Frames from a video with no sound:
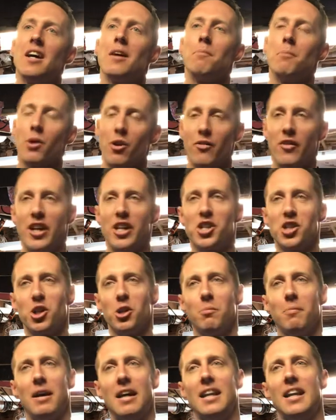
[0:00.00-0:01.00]

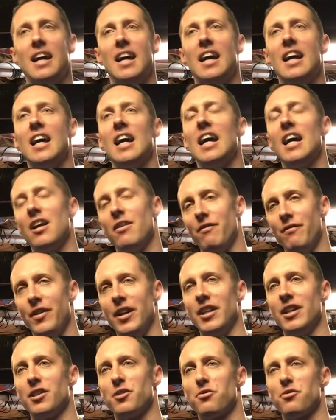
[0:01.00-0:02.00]
Motivational Monday and
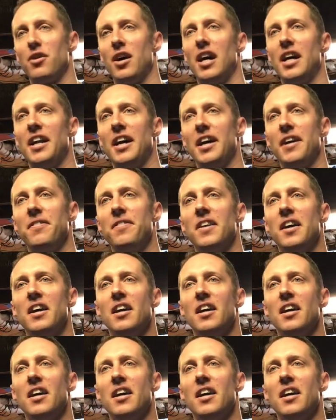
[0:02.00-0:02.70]
Fitness Friday